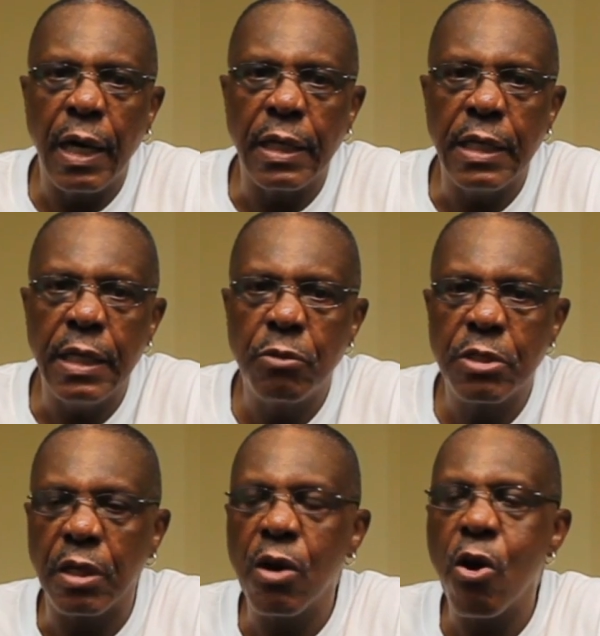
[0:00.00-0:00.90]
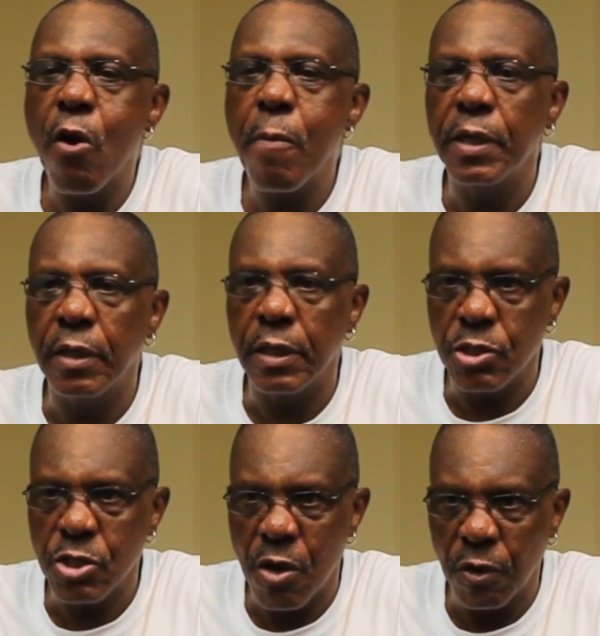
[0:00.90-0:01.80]
He was a carpet
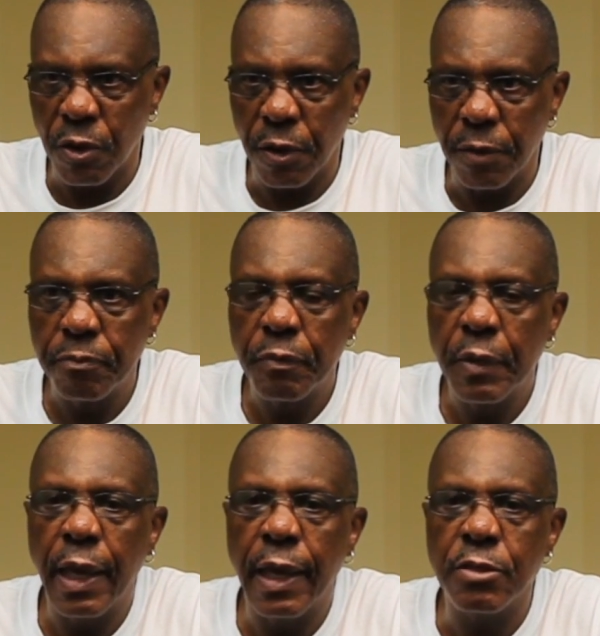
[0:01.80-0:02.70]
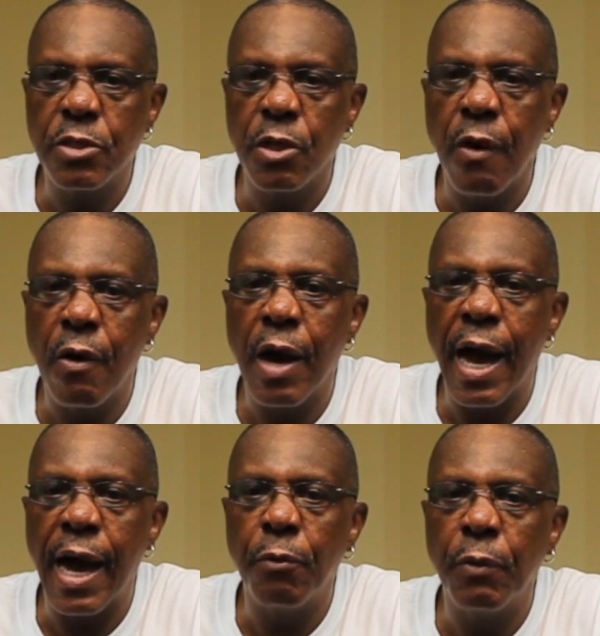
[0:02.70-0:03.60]
installer, and so
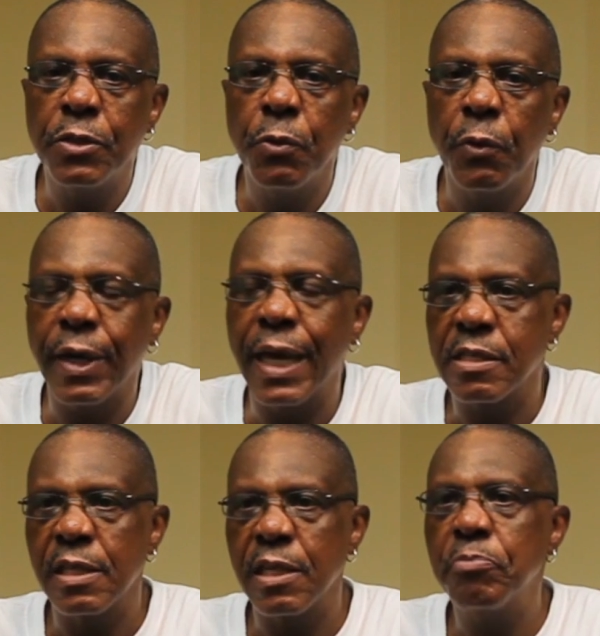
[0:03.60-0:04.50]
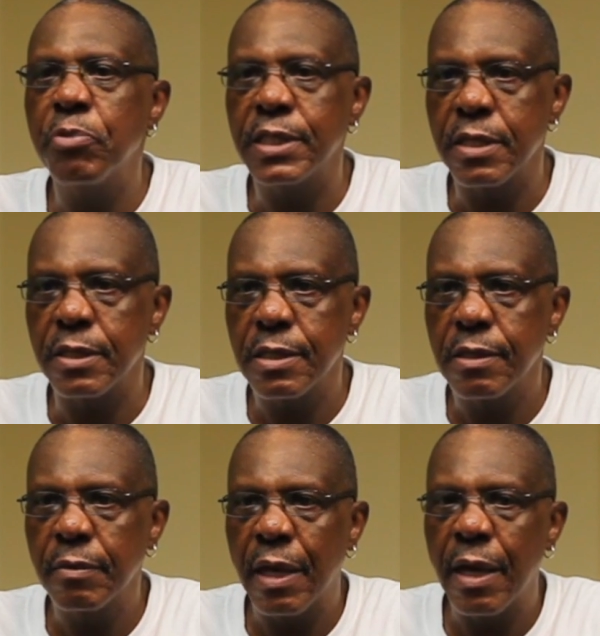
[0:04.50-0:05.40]
I went to work as an apprentice.
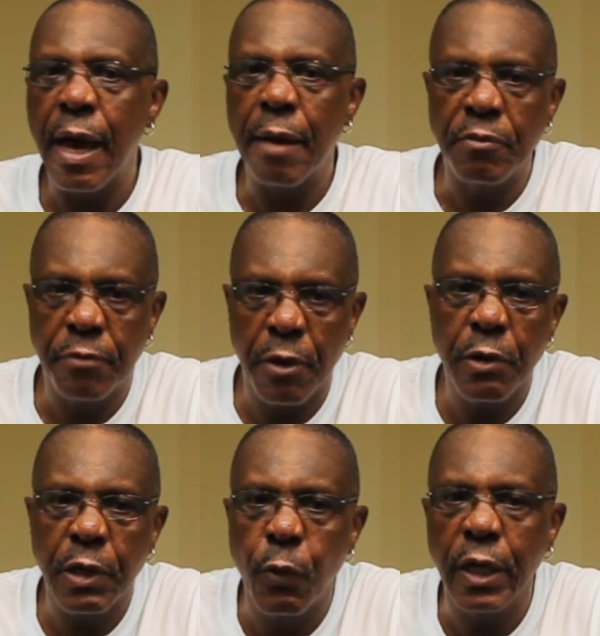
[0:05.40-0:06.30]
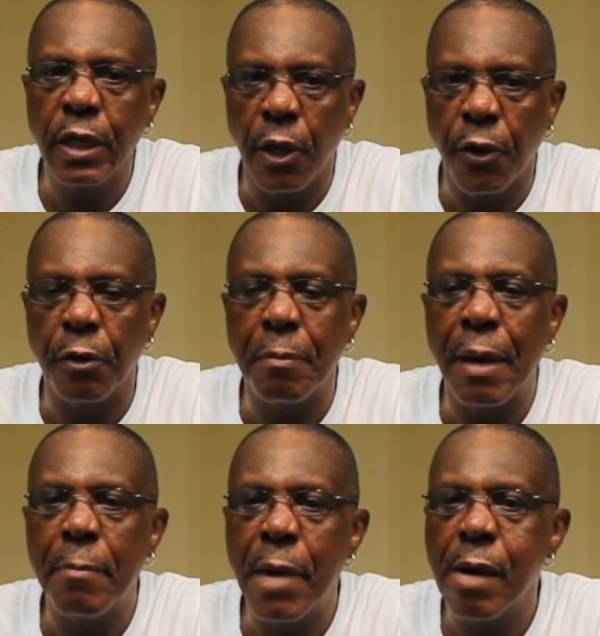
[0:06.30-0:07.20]
I'm a very quick learner. My
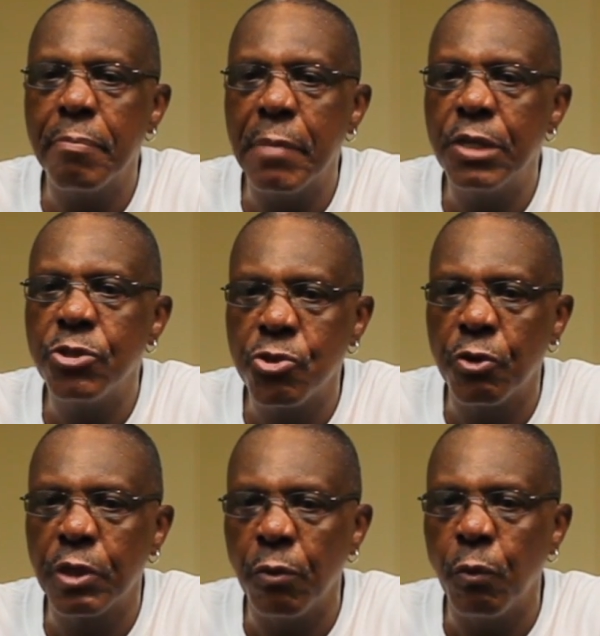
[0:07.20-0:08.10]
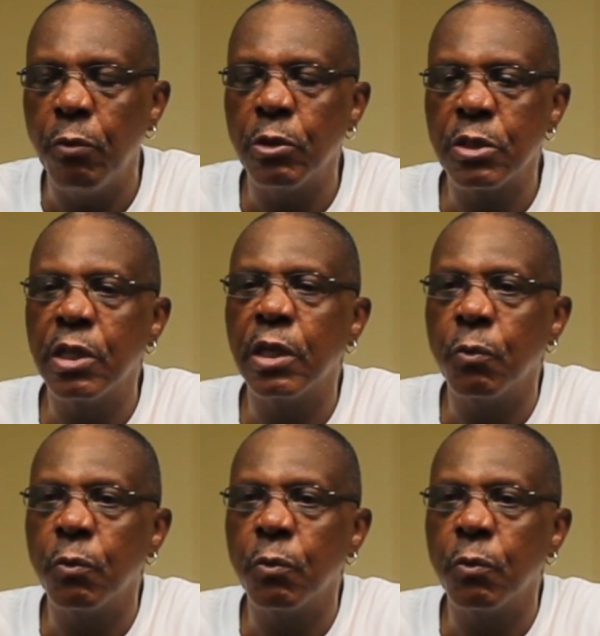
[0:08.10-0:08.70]
mom made sure that we was good